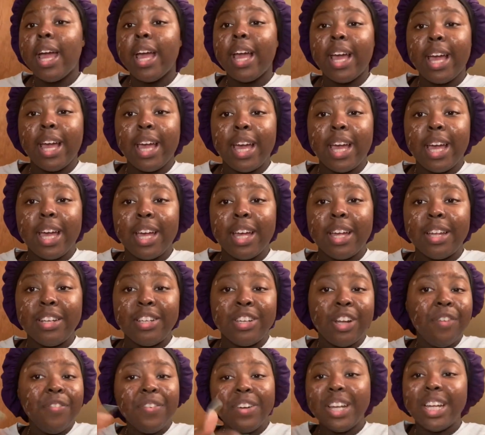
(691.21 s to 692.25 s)
And
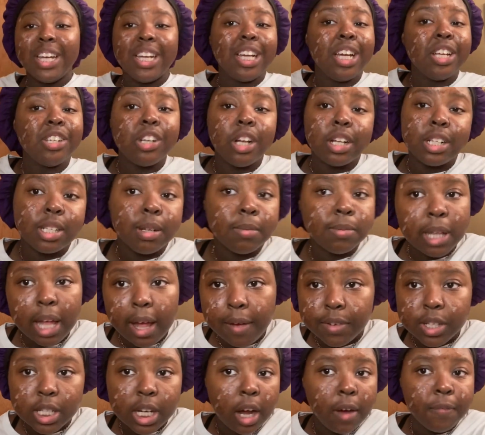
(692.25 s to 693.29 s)
don't forget to get y'all some
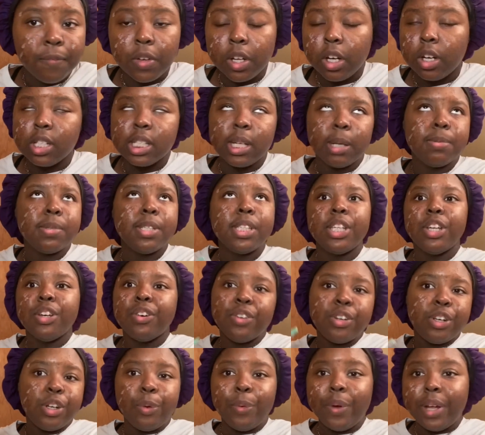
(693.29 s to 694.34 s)
lavish outfitters. I'm still
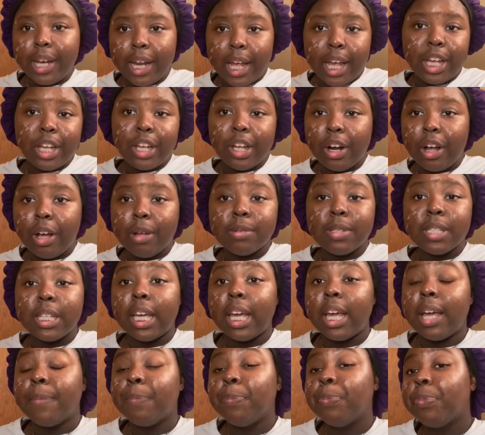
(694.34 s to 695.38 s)
doing it, you know what I'm
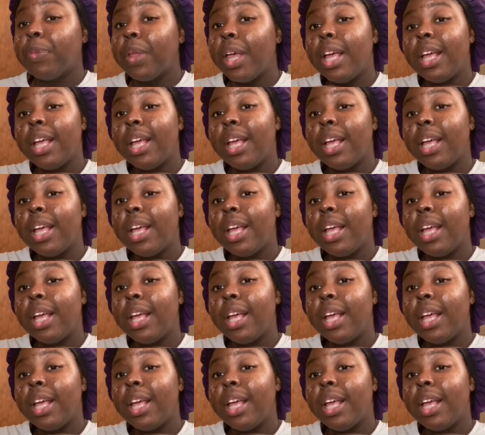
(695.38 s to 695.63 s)
saying?